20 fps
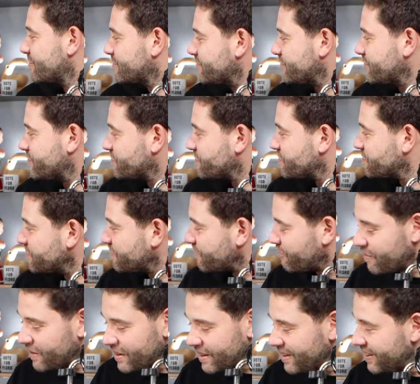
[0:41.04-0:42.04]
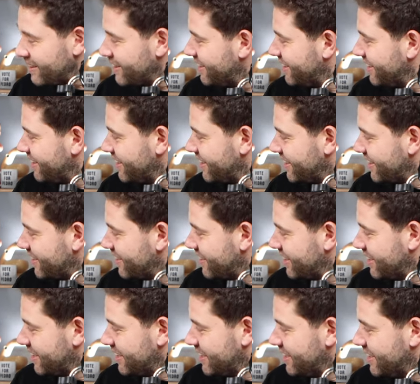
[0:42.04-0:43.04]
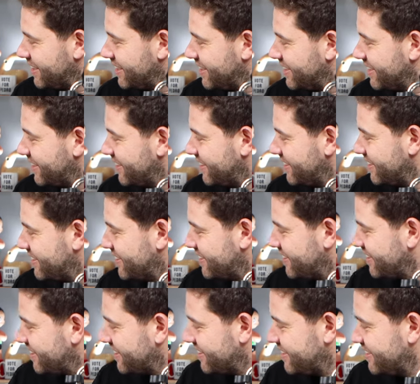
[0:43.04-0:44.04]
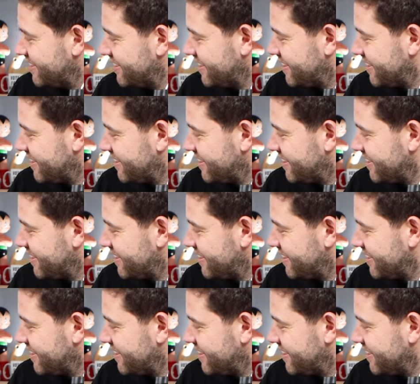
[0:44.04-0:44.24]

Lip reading: [no speech]